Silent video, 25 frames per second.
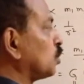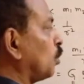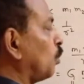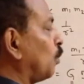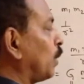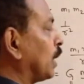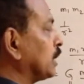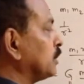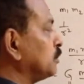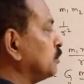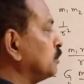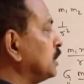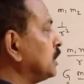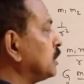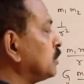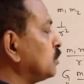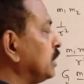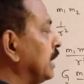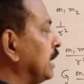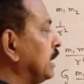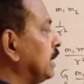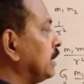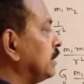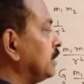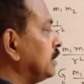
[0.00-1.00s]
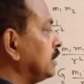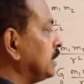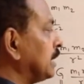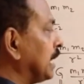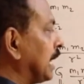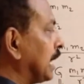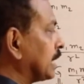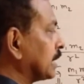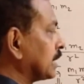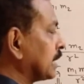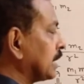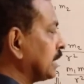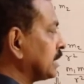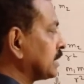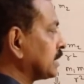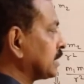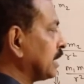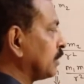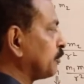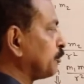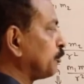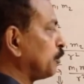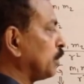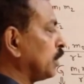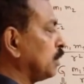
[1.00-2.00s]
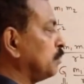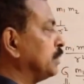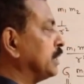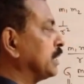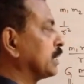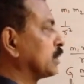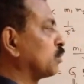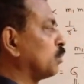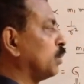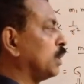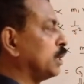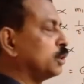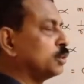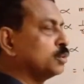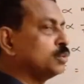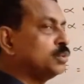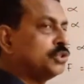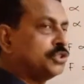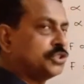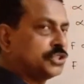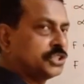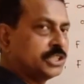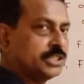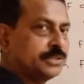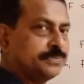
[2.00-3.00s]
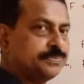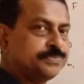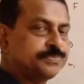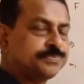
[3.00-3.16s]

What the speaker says: 1 unit, then in that case f will be equal to g.